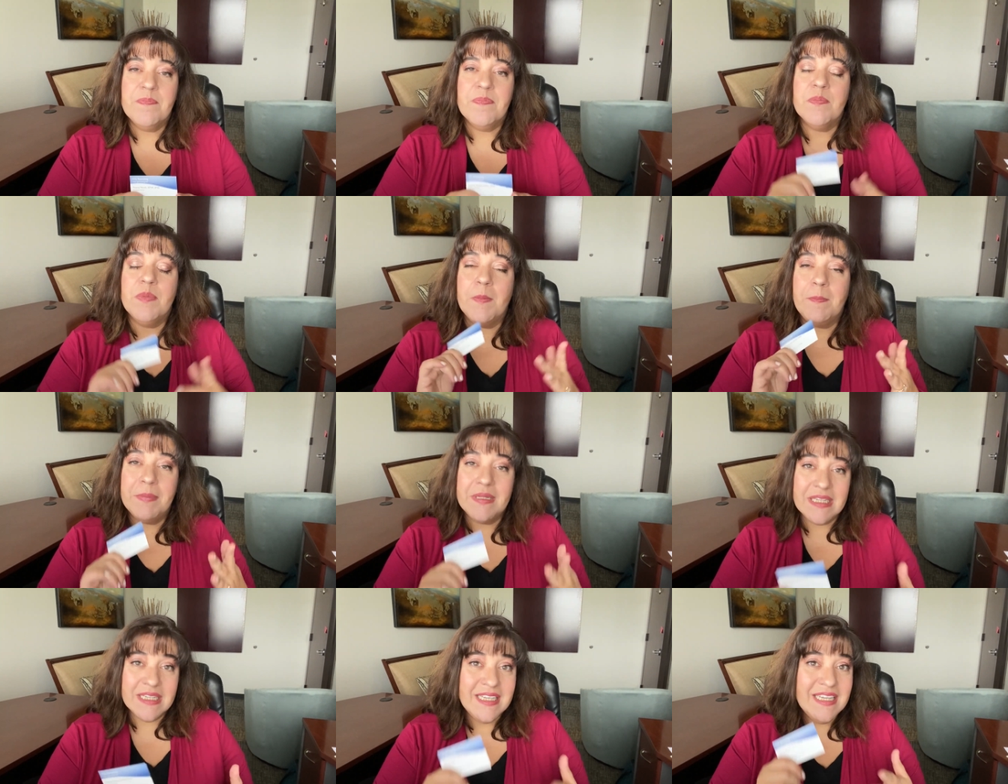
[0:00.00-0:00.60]

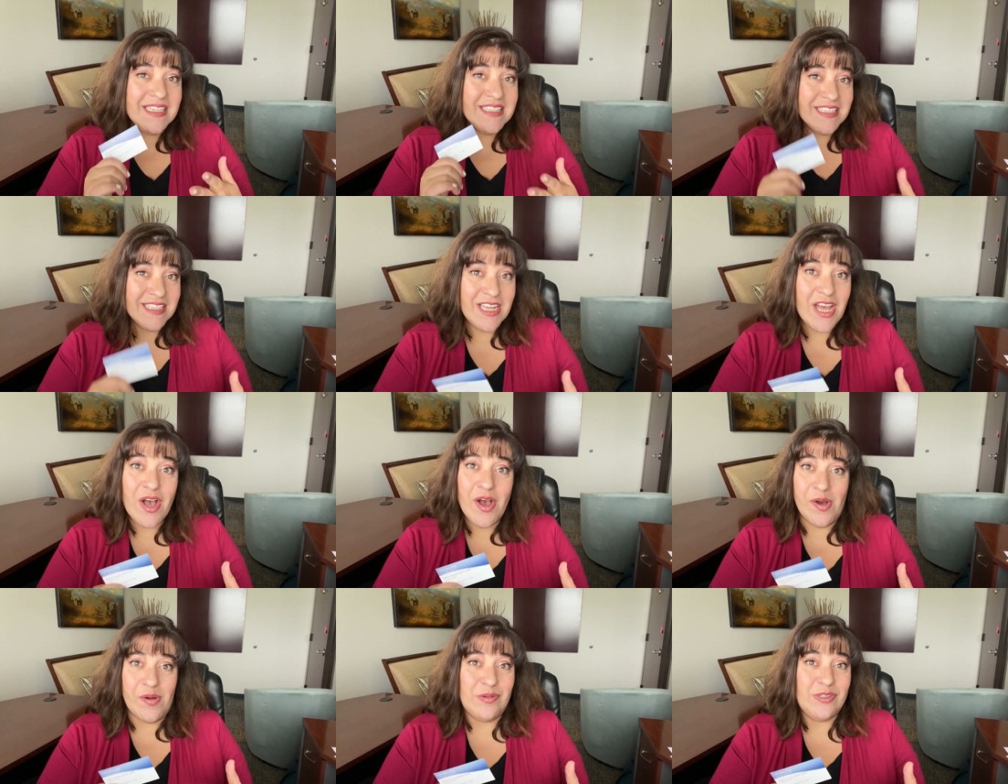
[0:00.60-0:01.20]
But please
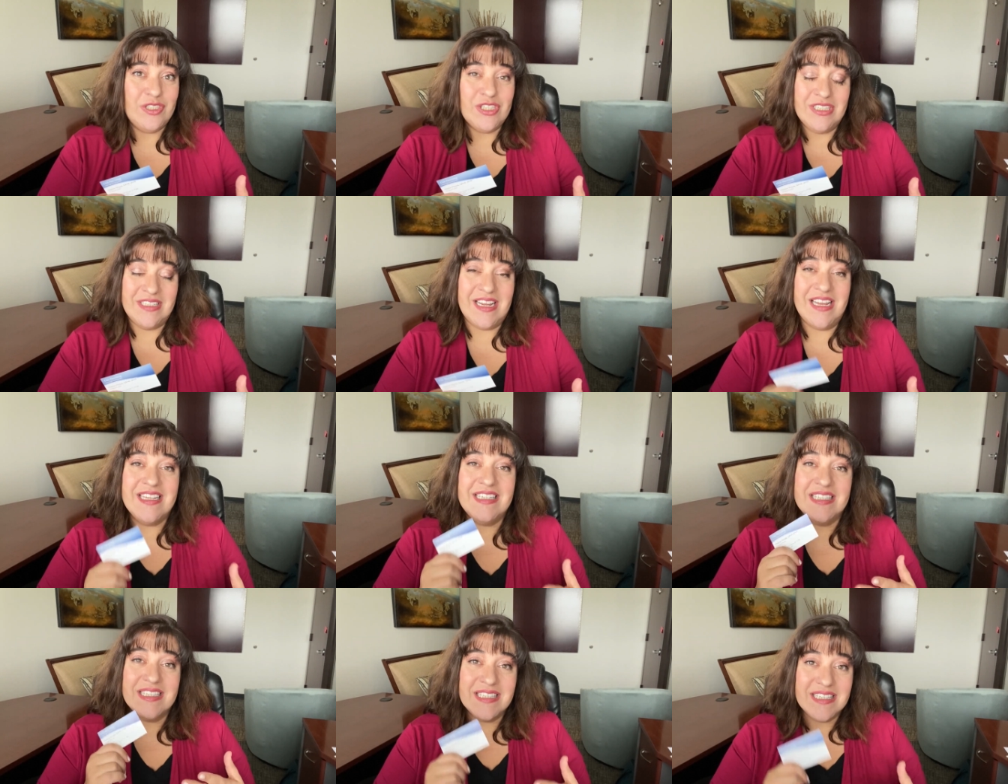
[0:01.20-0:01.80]
know, just
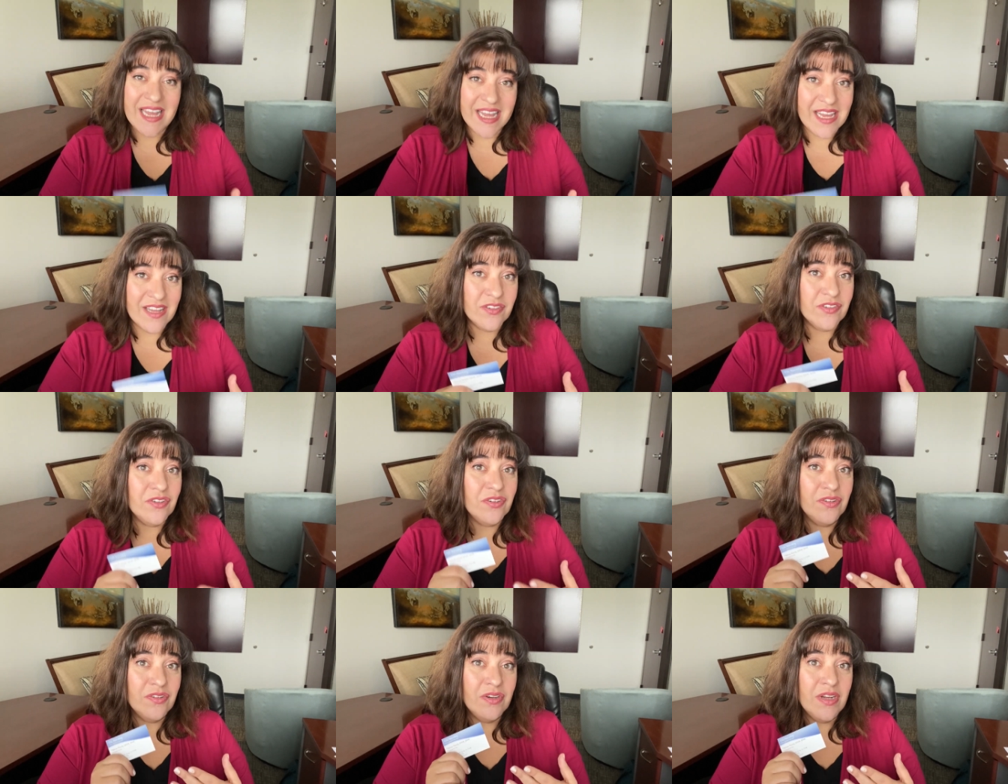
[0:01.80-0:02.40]
a
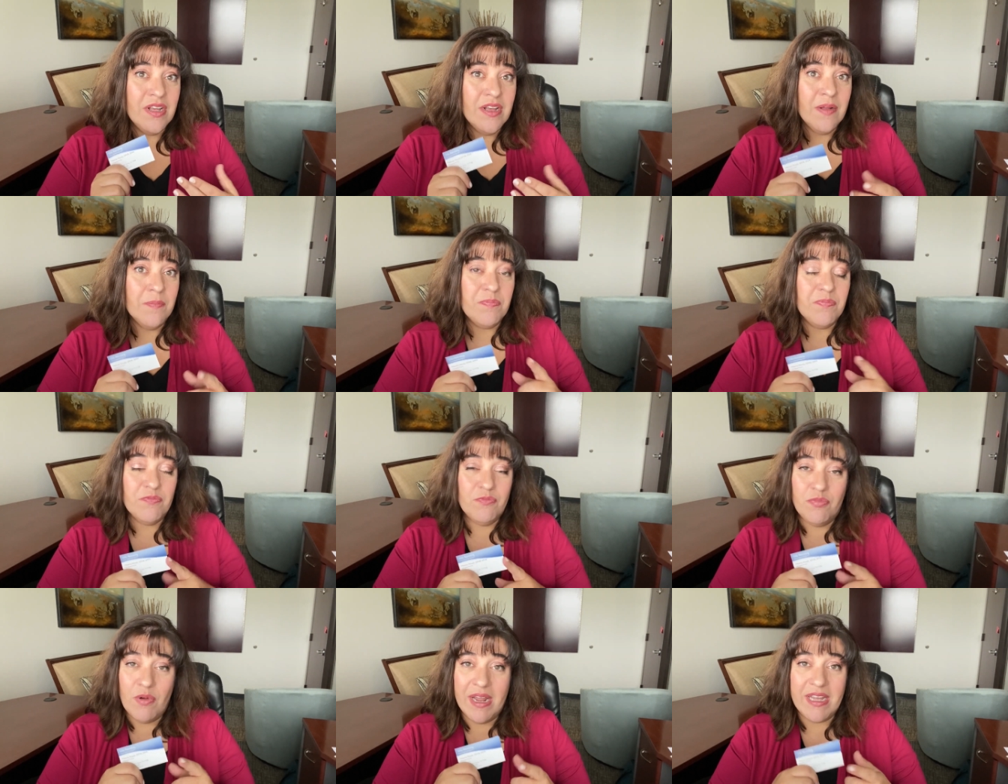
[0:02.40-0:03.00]
standard,
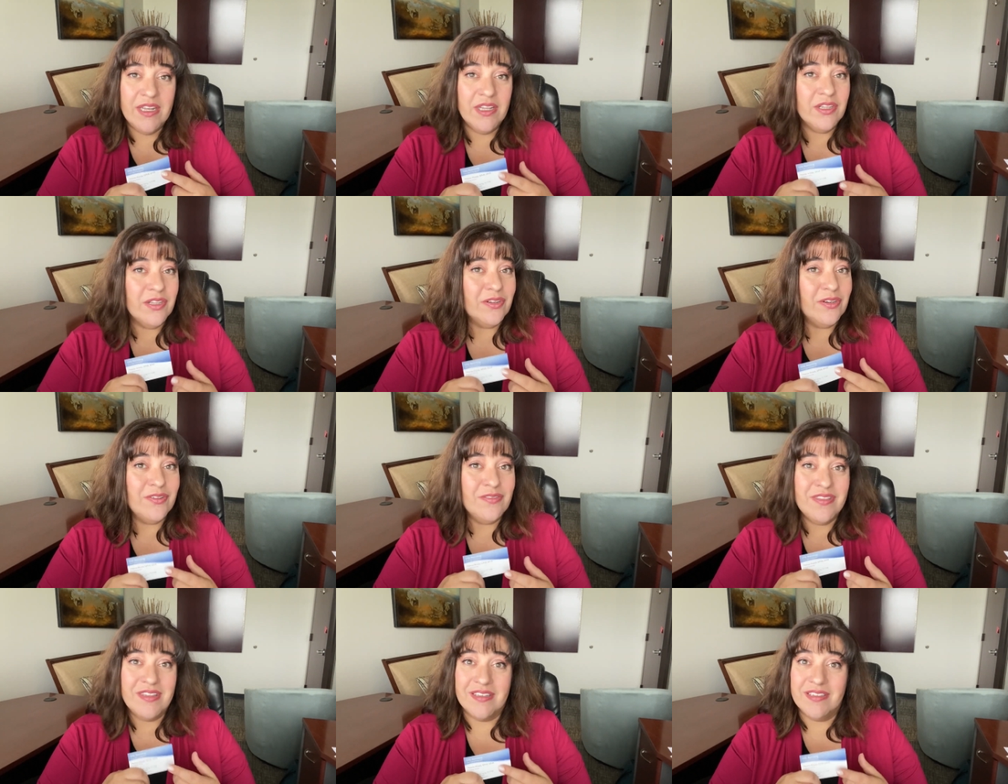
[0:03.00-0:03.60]

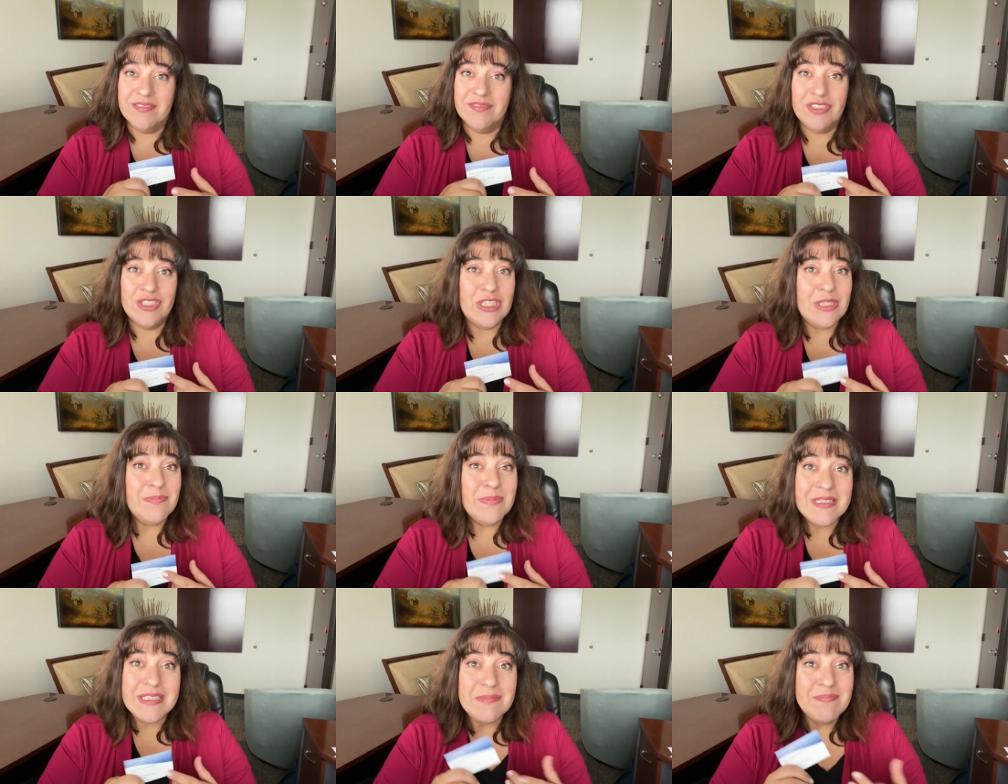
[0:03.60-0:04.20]
regular, the
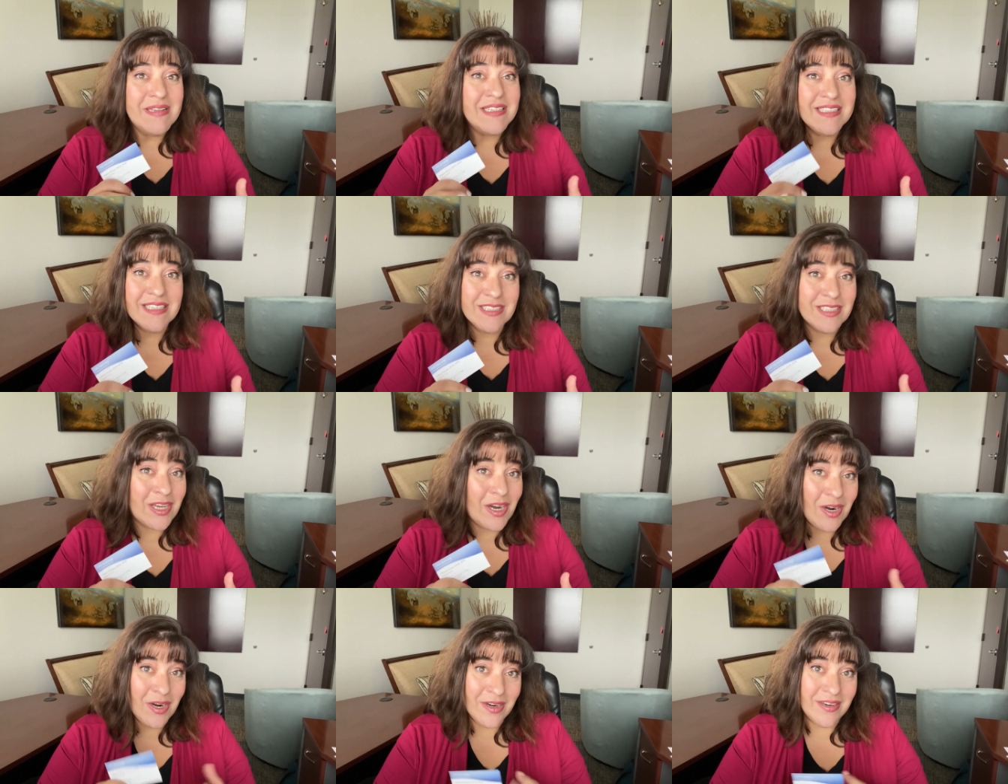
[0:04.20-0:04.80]
cheapest
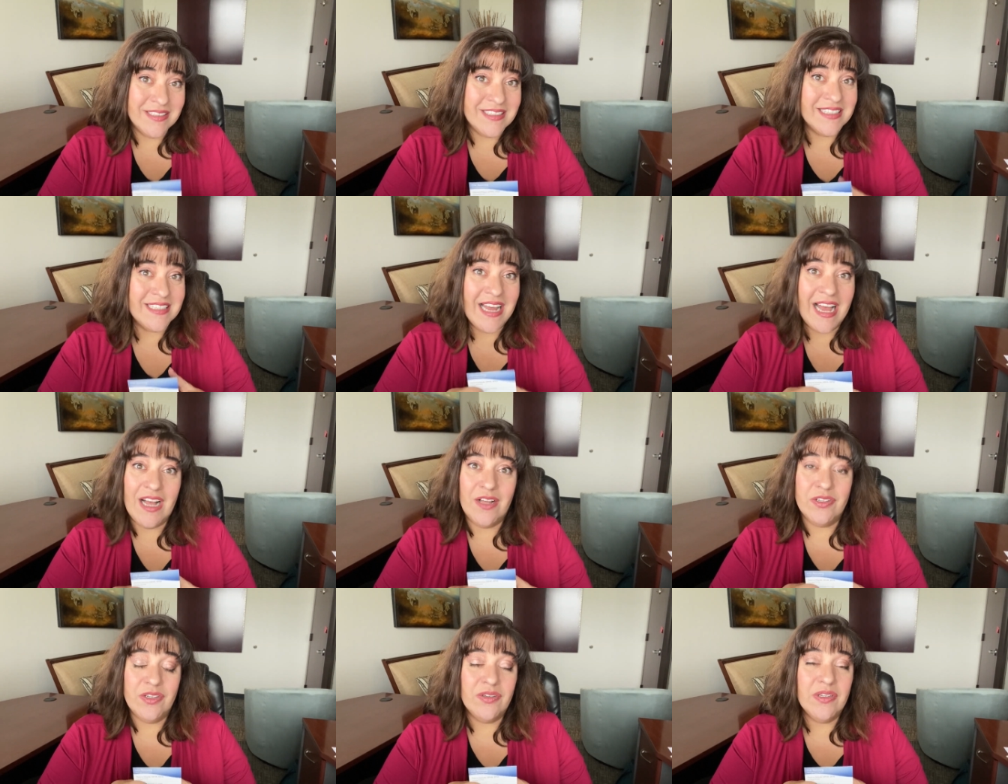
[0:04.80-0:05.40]
business card
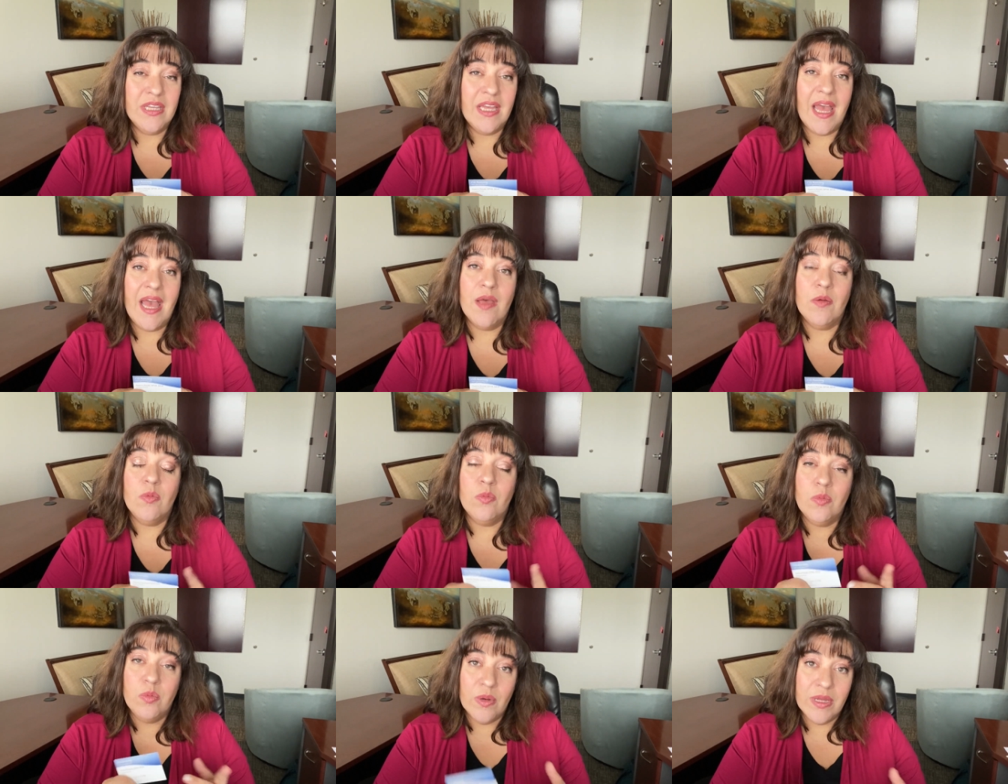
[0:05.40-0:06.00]
style you can
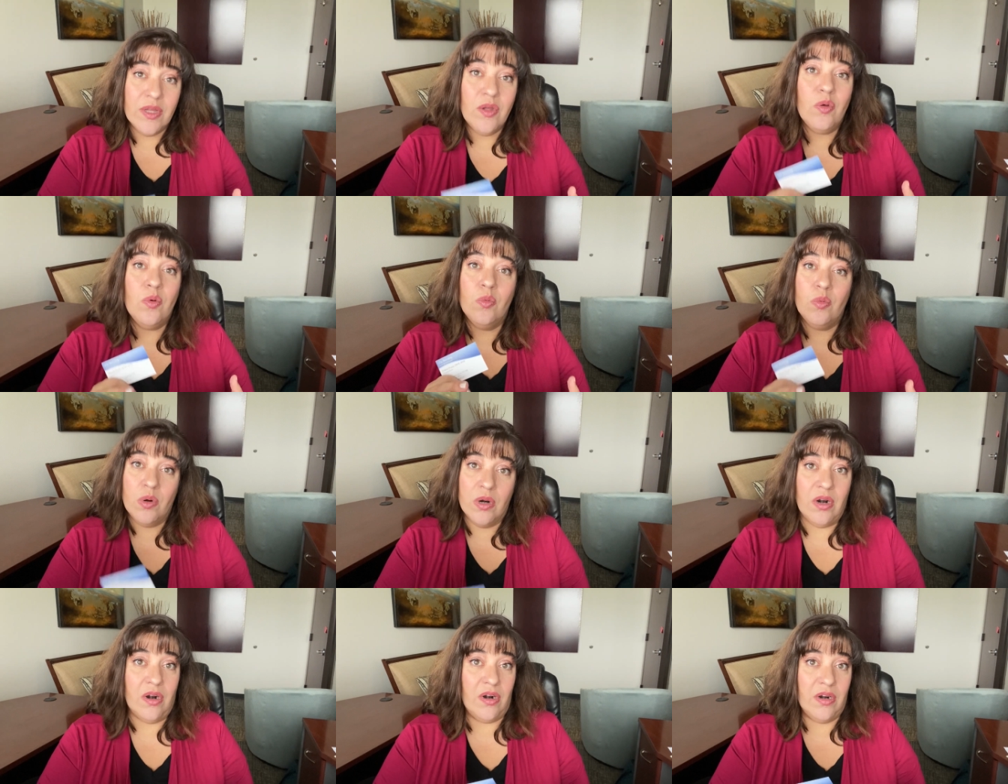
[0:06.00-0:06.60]
get will
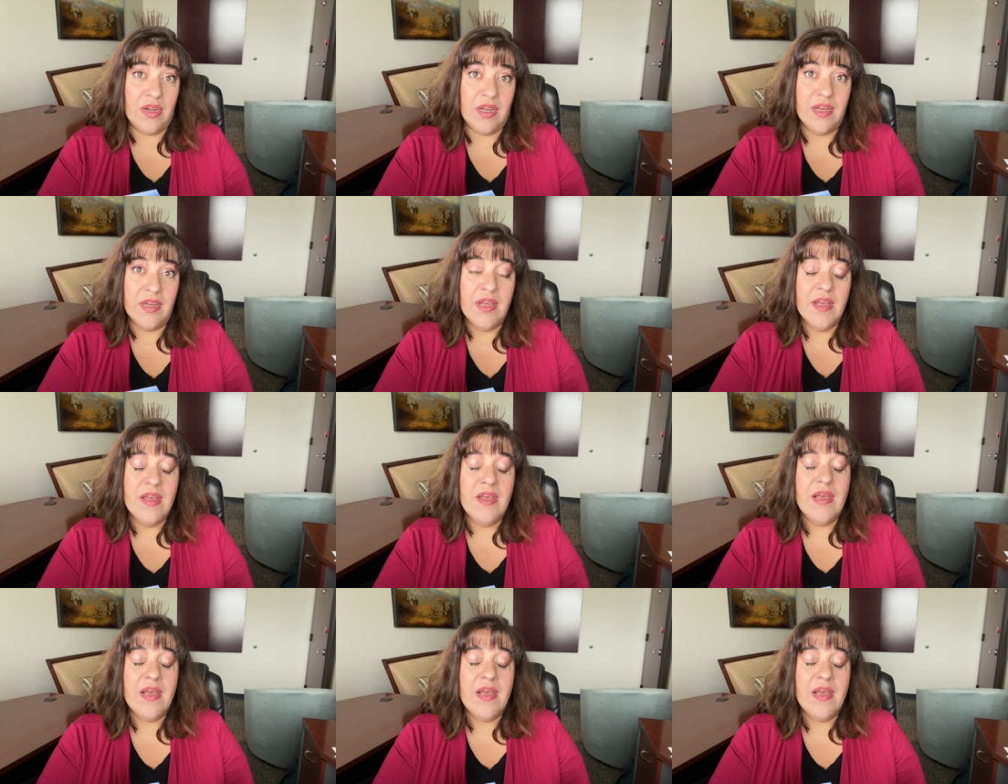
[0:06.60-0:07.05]
work.